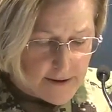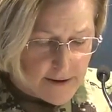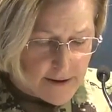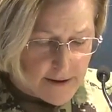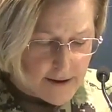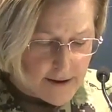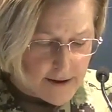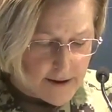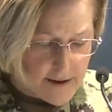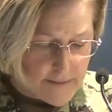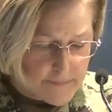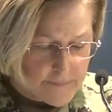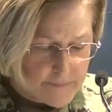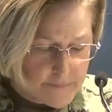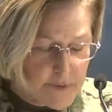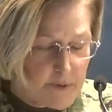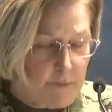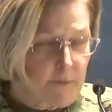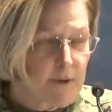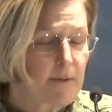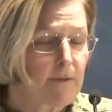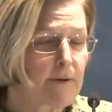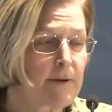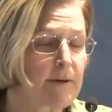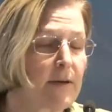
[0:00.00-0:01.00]
Um, but
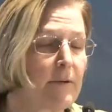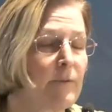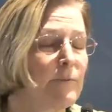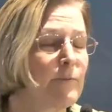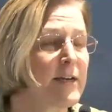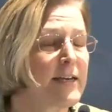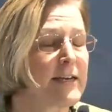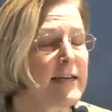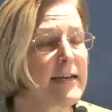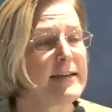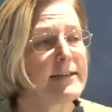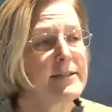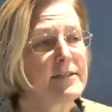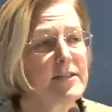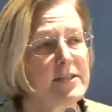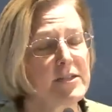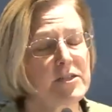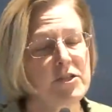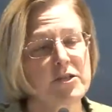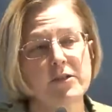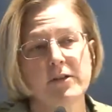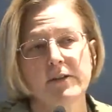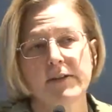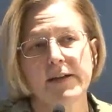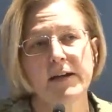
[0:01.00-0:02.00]
where we, we need
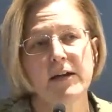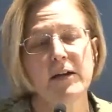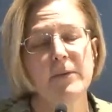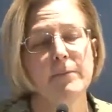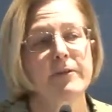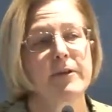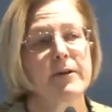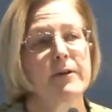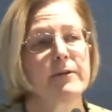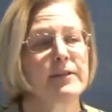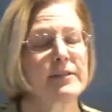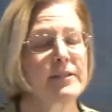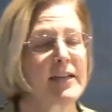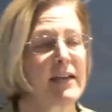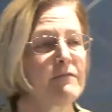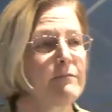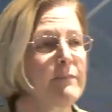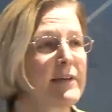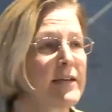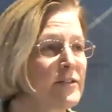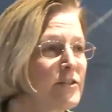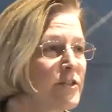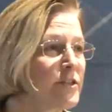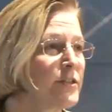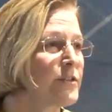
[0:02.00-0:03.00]
additional help, though, is I've
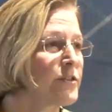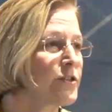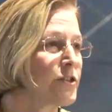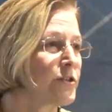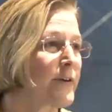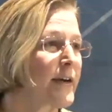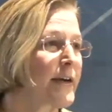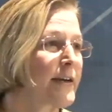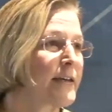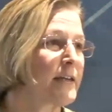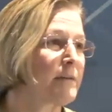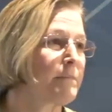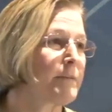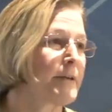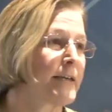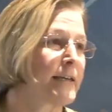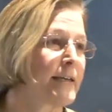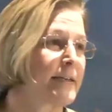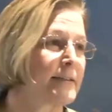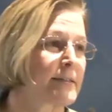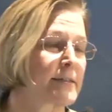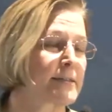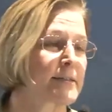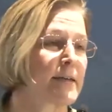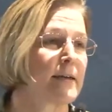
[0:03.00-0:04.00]
mentioned the training
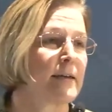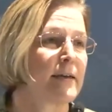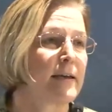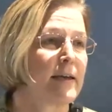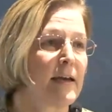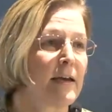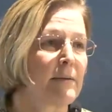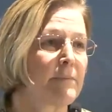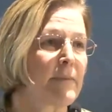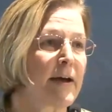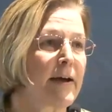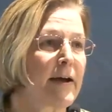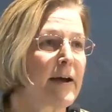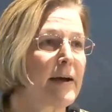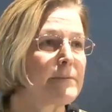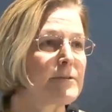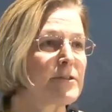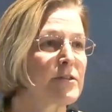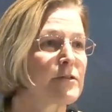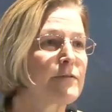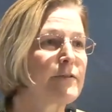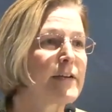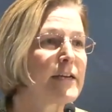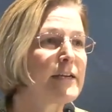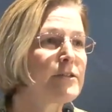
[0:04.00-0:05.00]
piece. And my
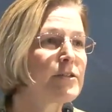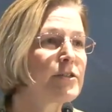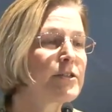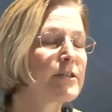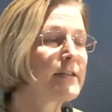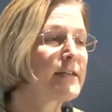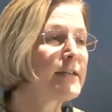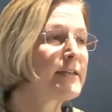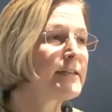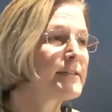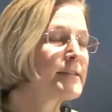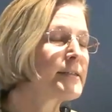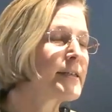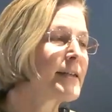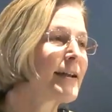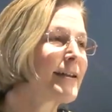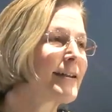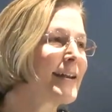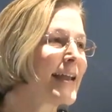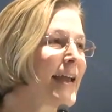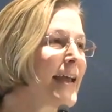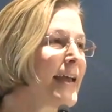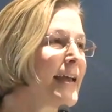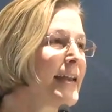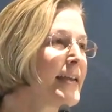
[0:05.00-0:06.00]
observation is that
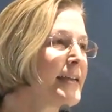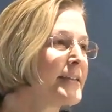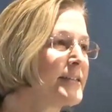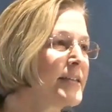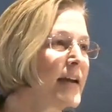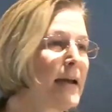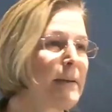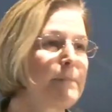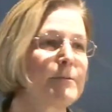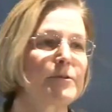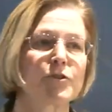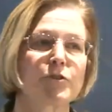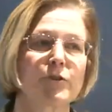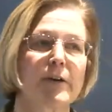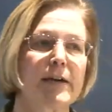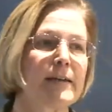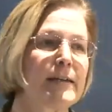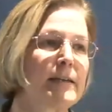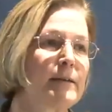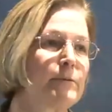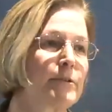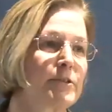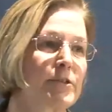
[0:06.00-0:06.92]
on any type of training